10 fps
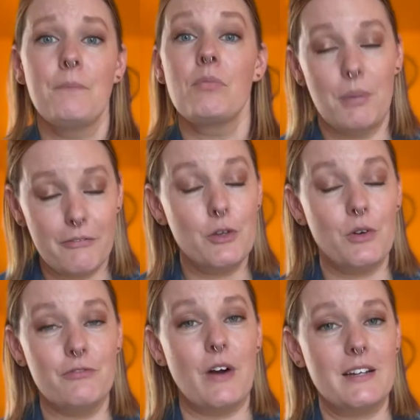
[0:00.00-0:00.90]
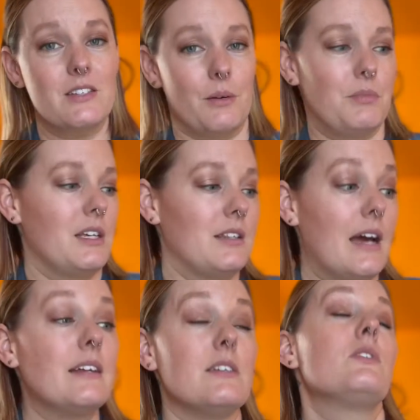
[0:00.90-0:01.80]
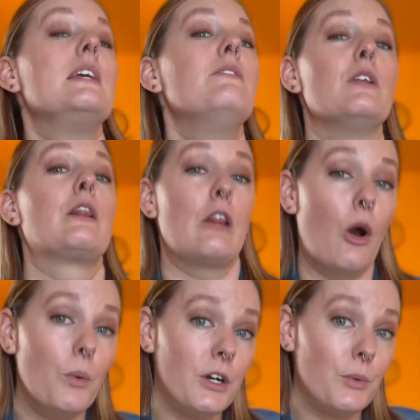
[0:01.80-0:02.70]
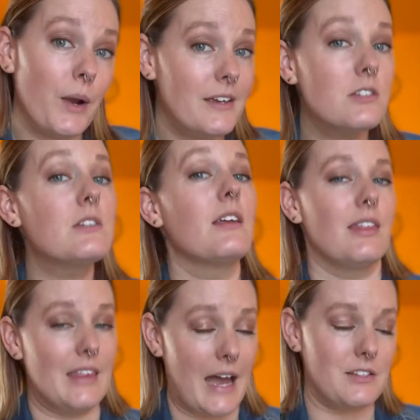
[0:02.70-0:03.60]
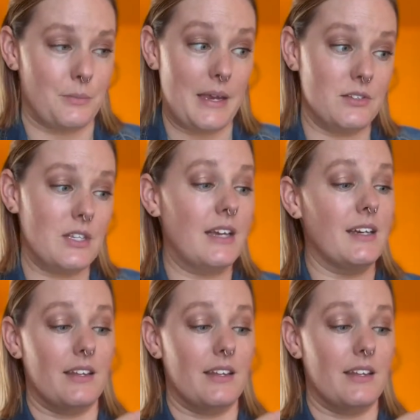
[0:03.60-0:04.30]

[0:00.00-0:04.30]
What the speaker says: but if you can find something that is even lower waste, that's amazing.